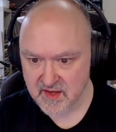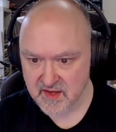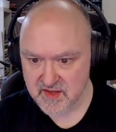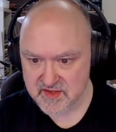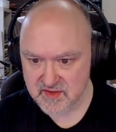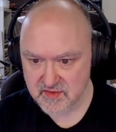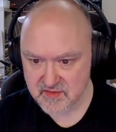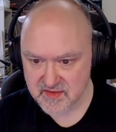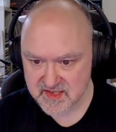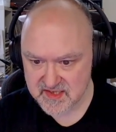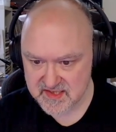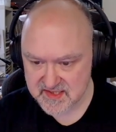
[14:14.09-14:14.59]

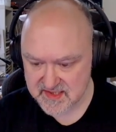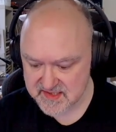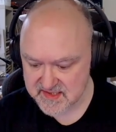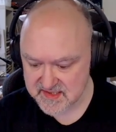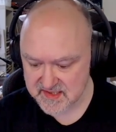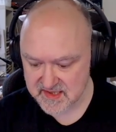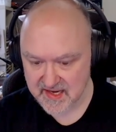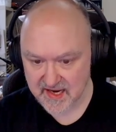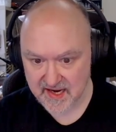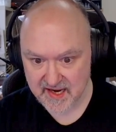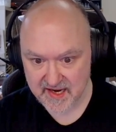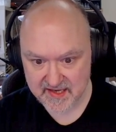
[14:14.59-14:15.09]
So this is
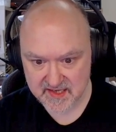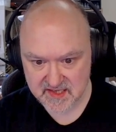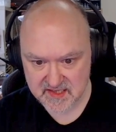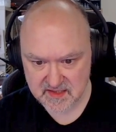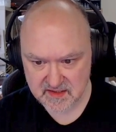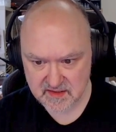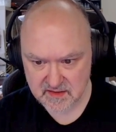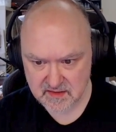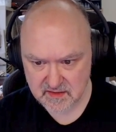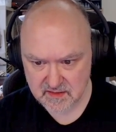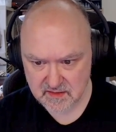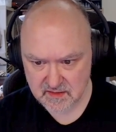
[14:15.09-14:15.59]
an
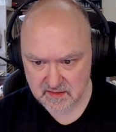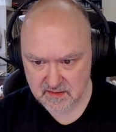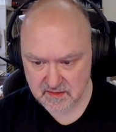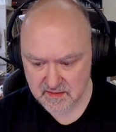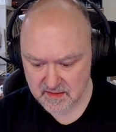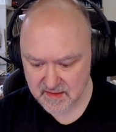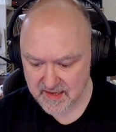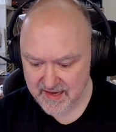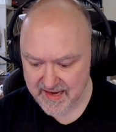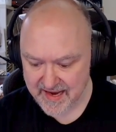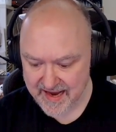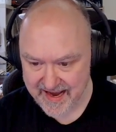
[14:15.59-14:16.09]
eight,
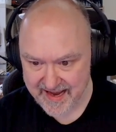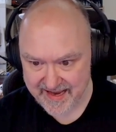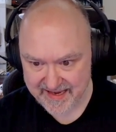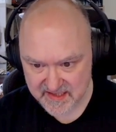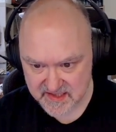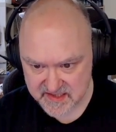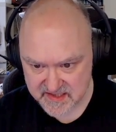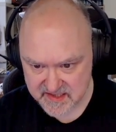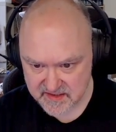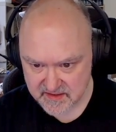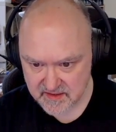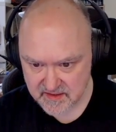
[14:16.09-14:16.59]

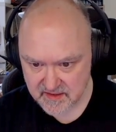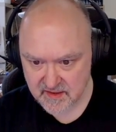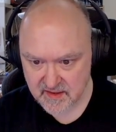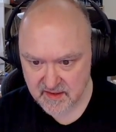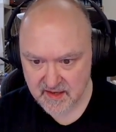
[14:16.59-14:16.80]
eight,